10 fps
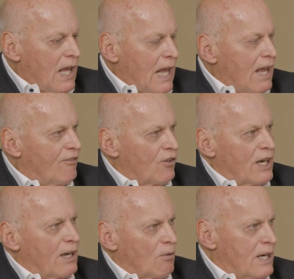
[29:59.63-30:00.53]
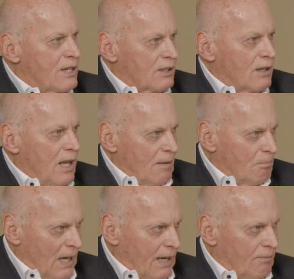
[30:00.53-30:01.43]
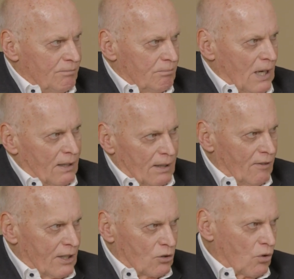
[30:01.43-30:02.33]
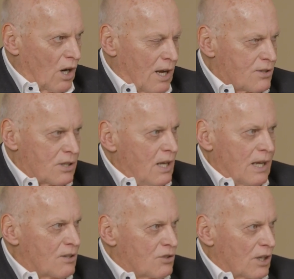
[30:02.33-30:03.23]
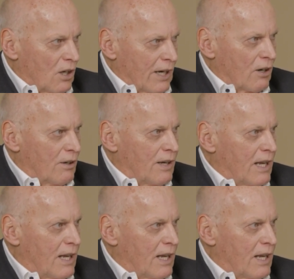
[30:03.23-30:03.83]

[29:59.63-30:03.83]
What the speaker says: if for any reason my living trust is declared